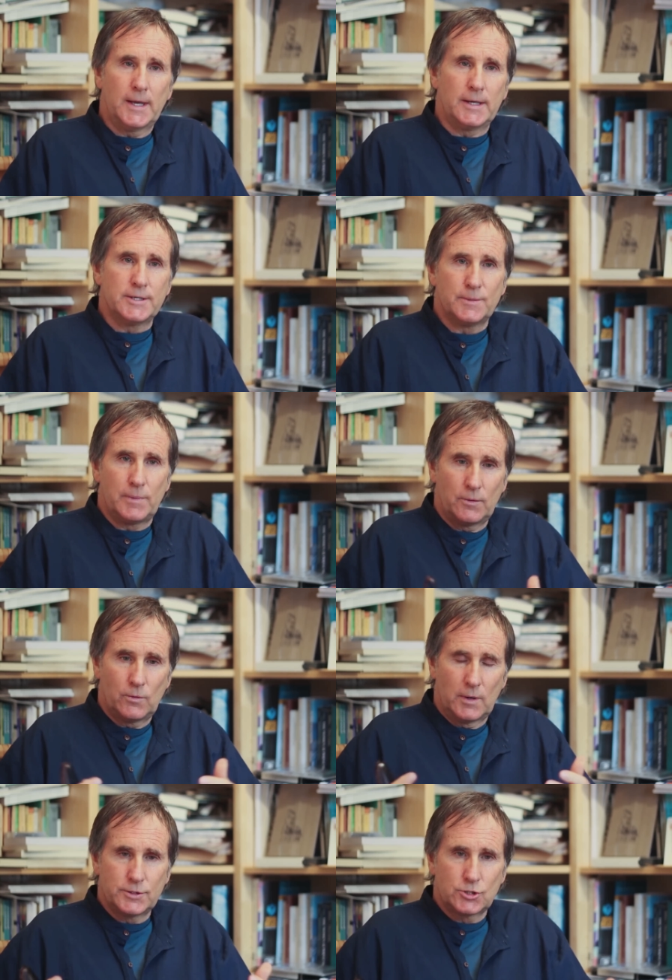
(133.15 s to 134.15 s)
it is
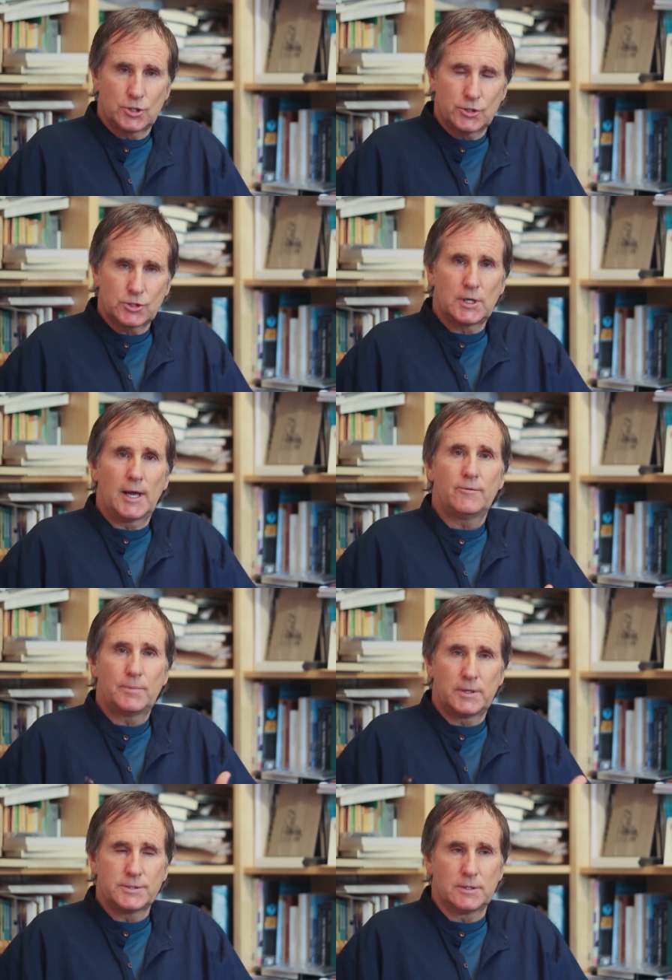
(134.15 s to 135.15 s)
about one's church life,
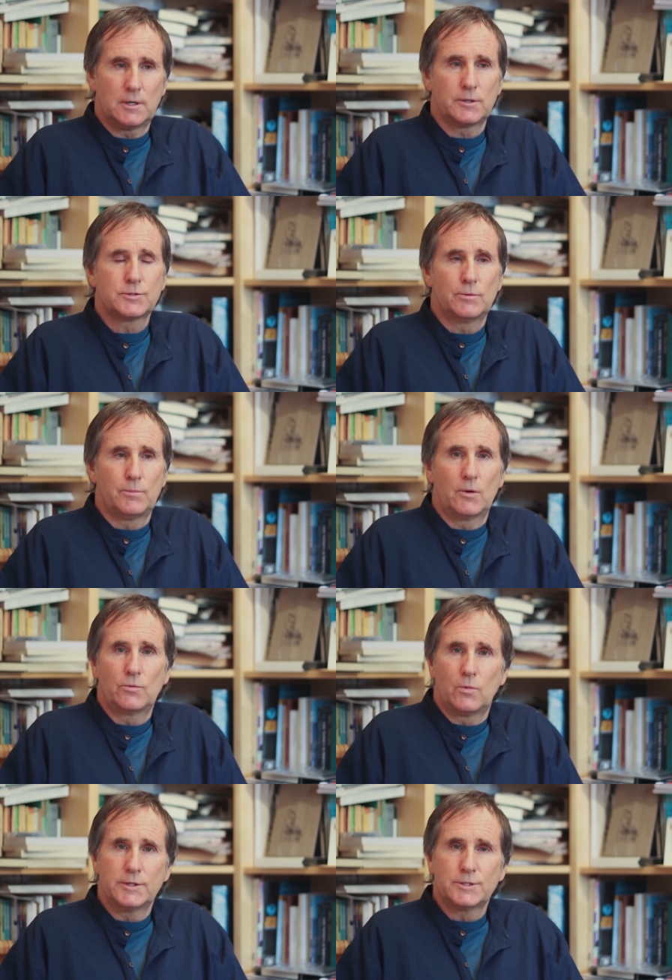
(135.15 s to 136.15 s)
but is it also
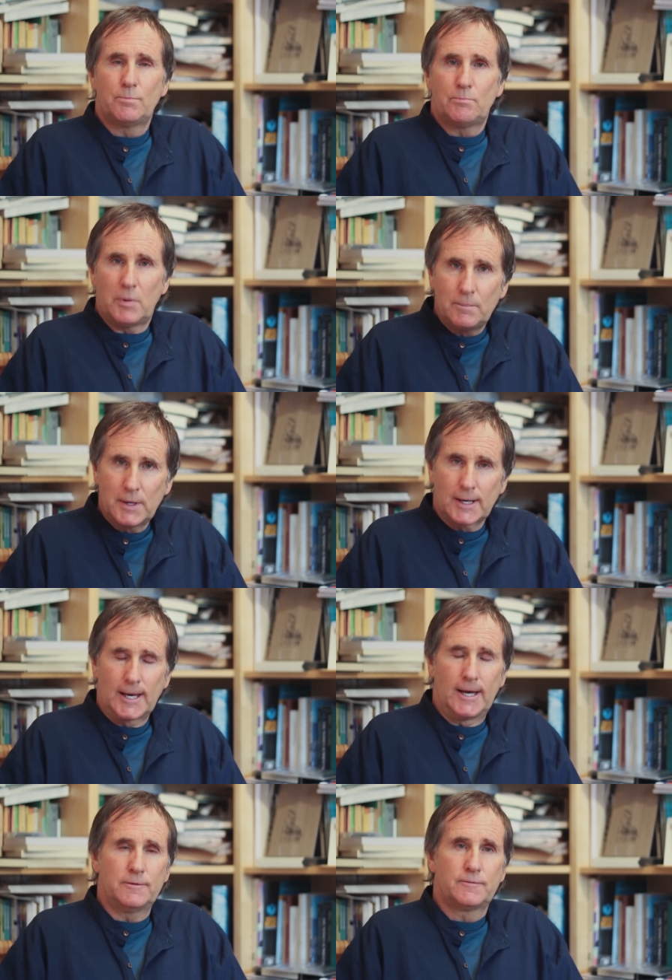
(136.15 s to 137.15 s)
about one's public
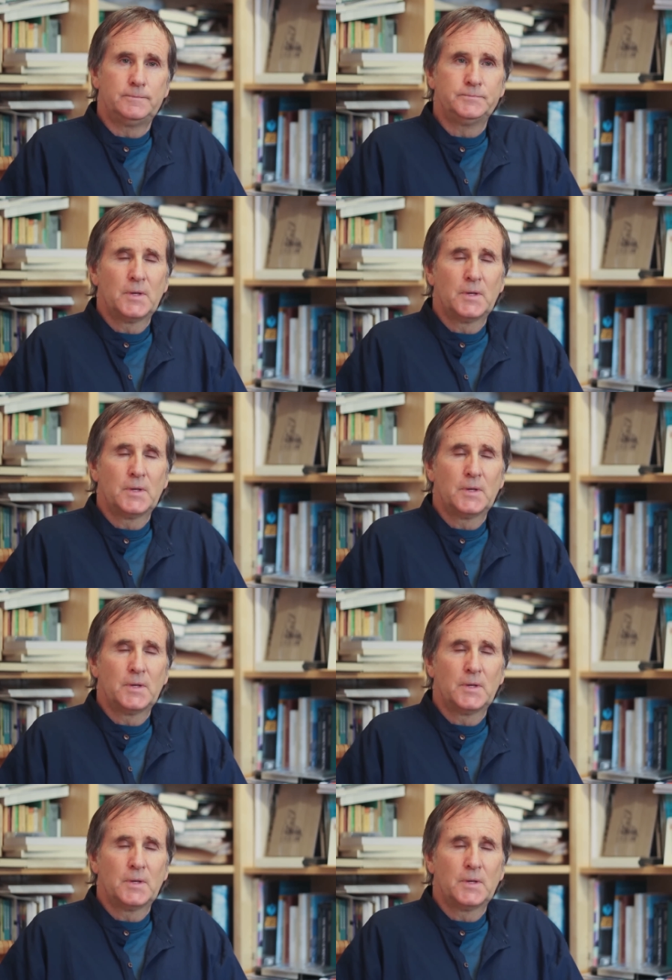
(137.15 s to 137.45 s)
life?